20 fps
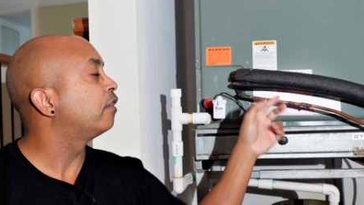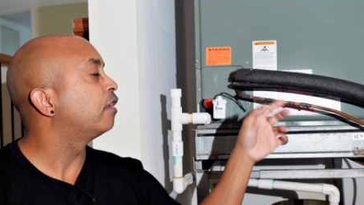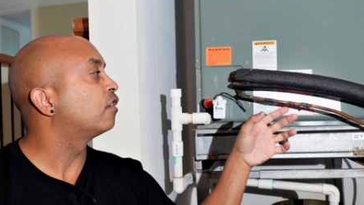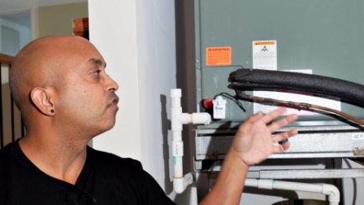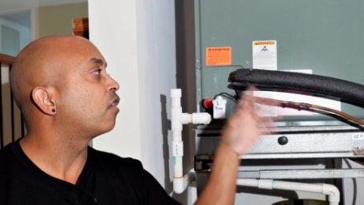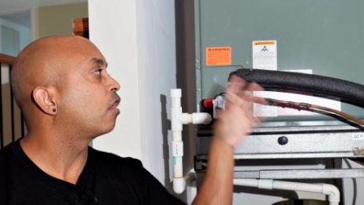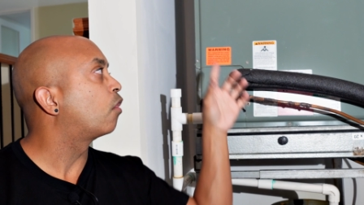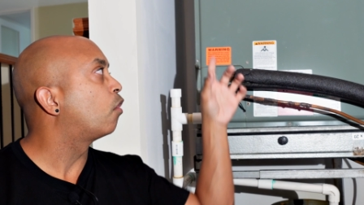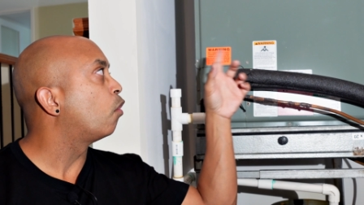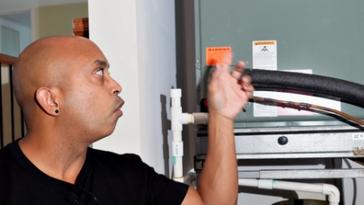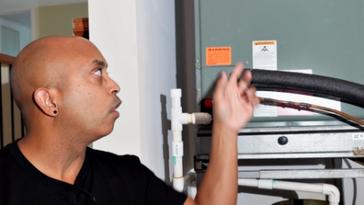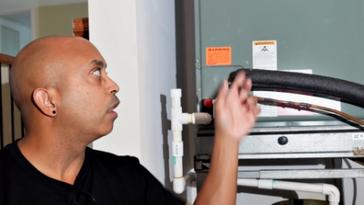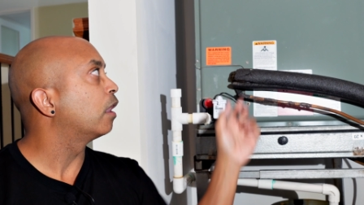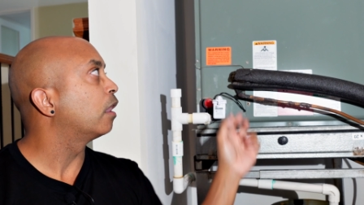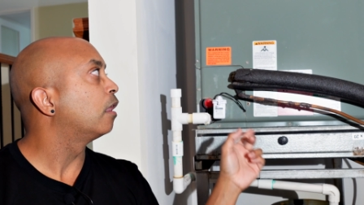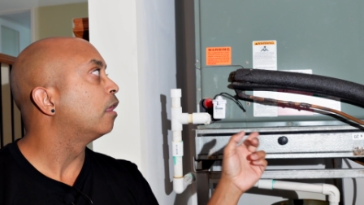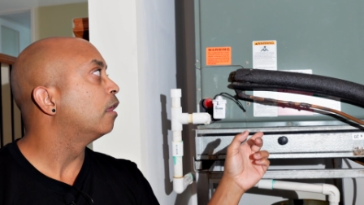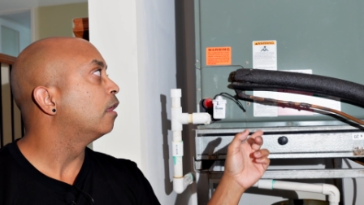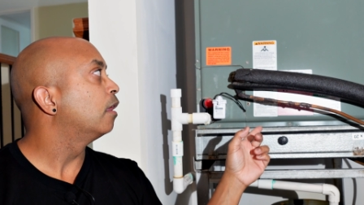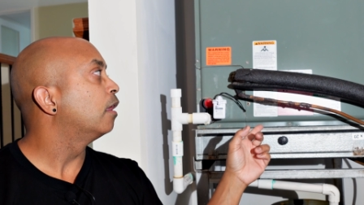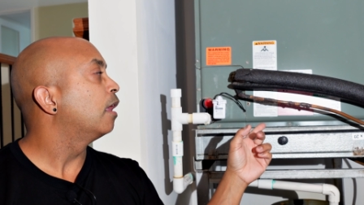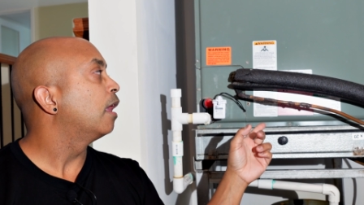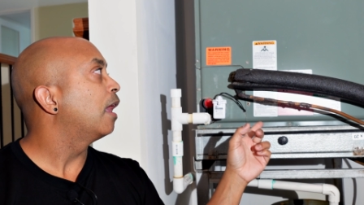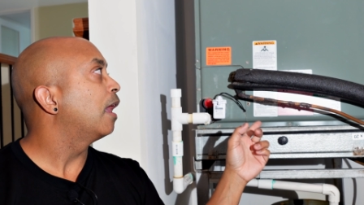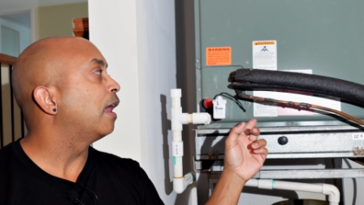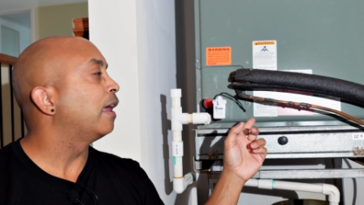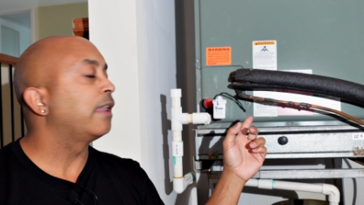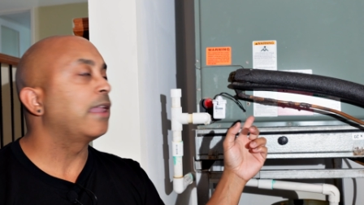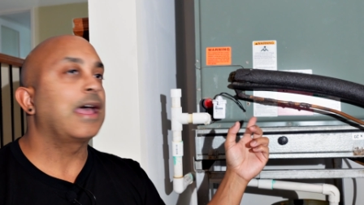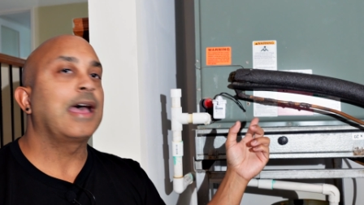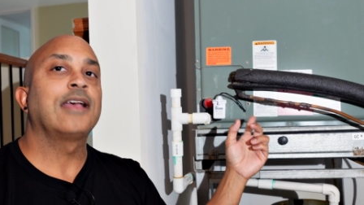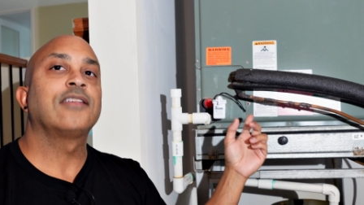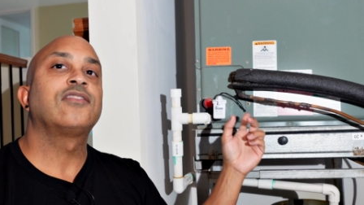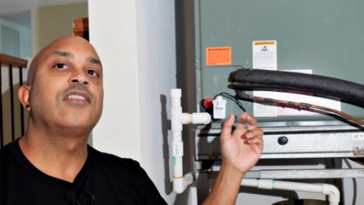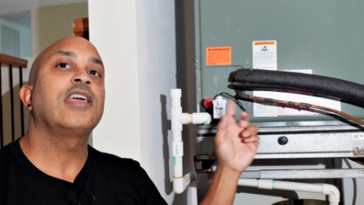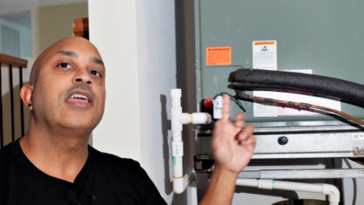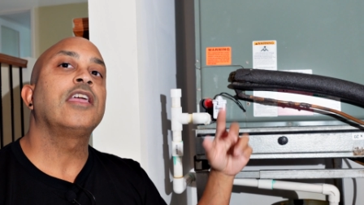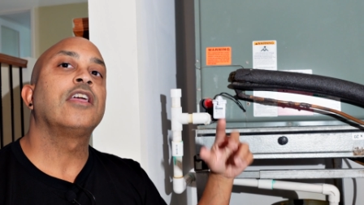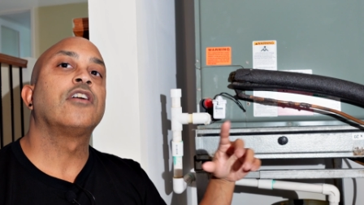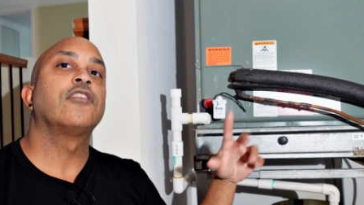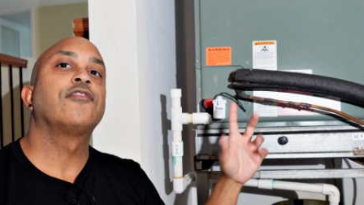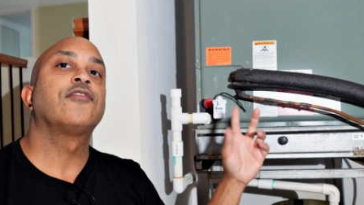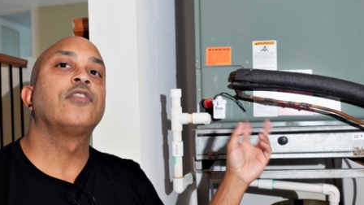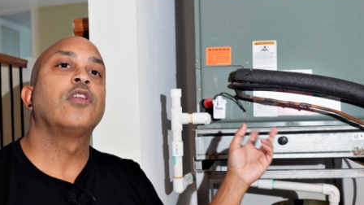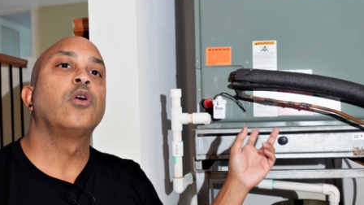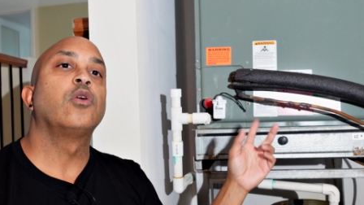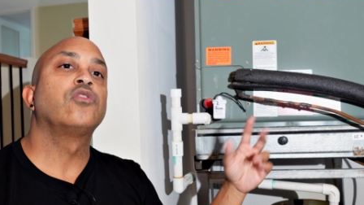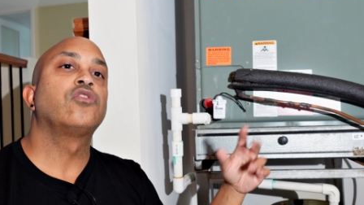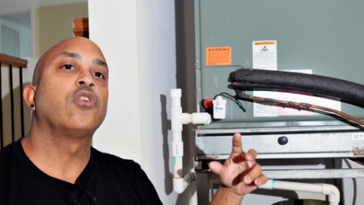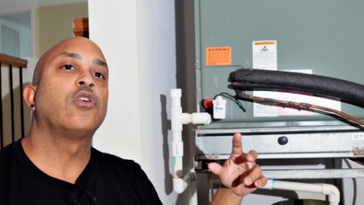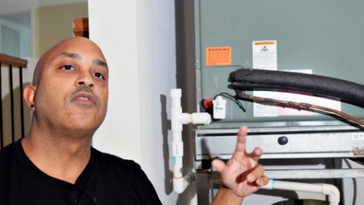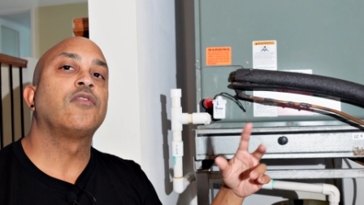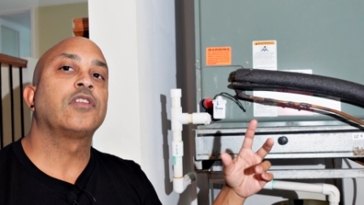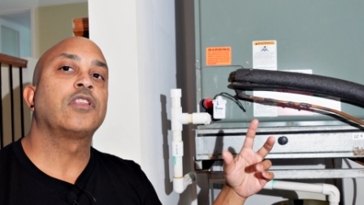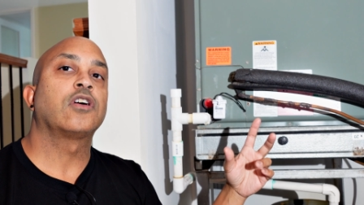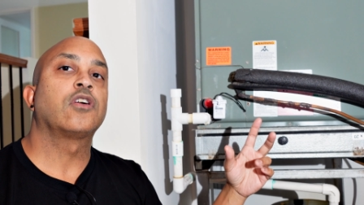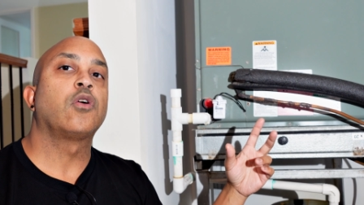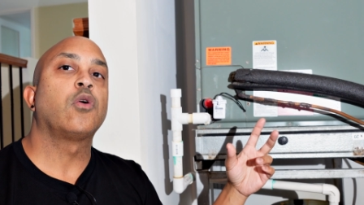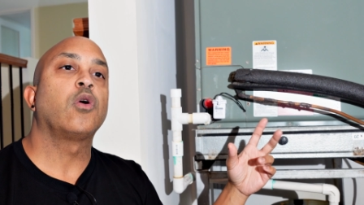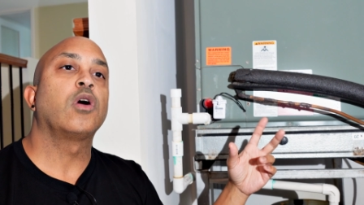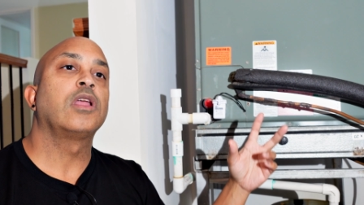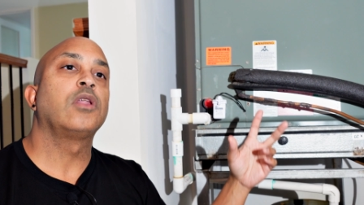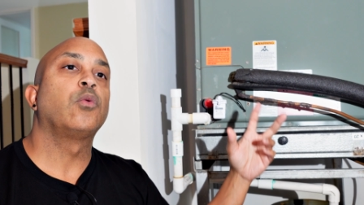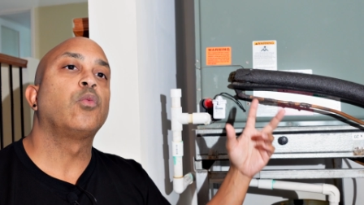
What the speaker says: there's a coil. And as the air flows over the coil,